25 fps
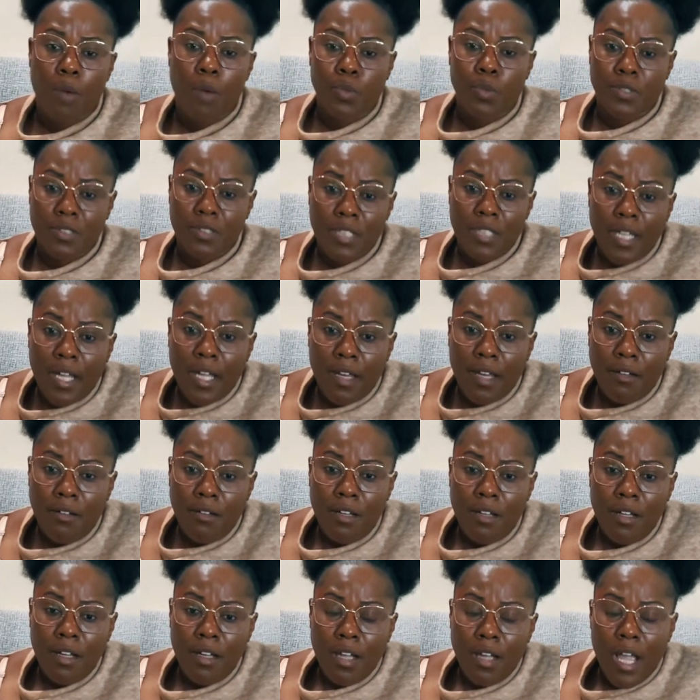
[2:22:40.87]
was ten,
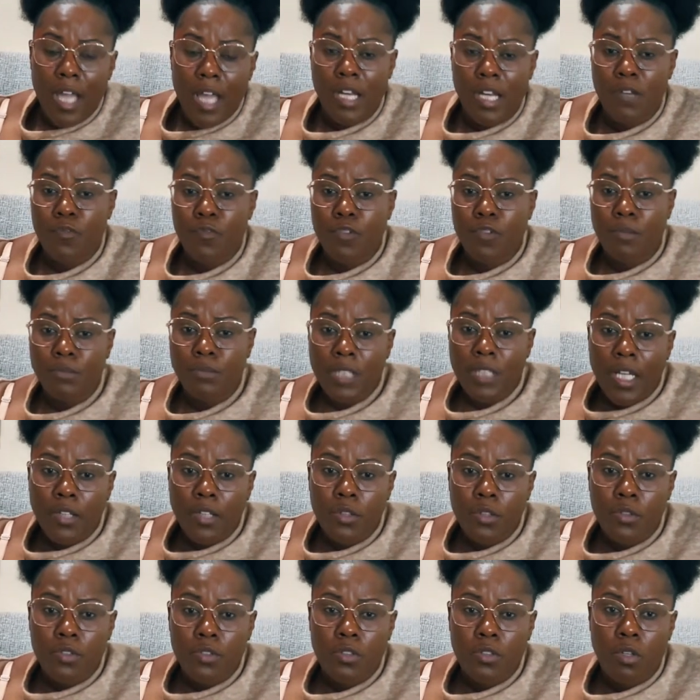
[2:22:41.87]
and then from ten
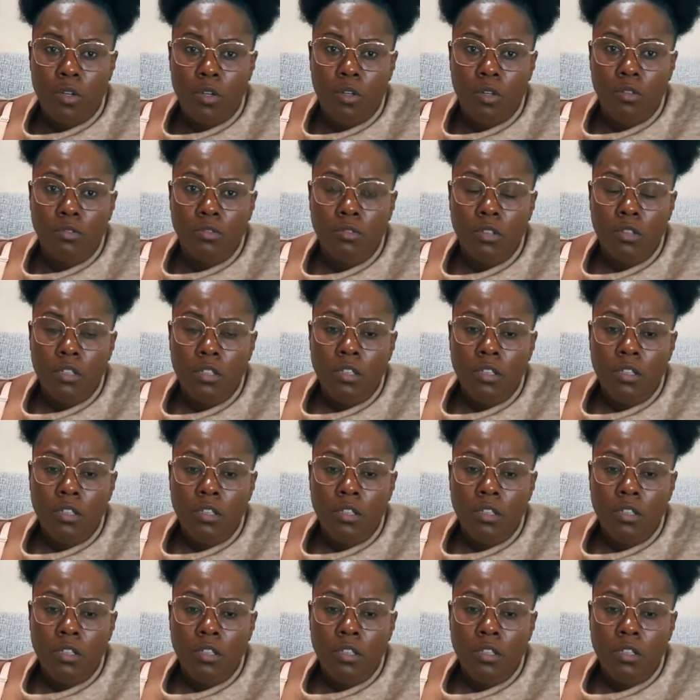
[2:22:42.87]
years old,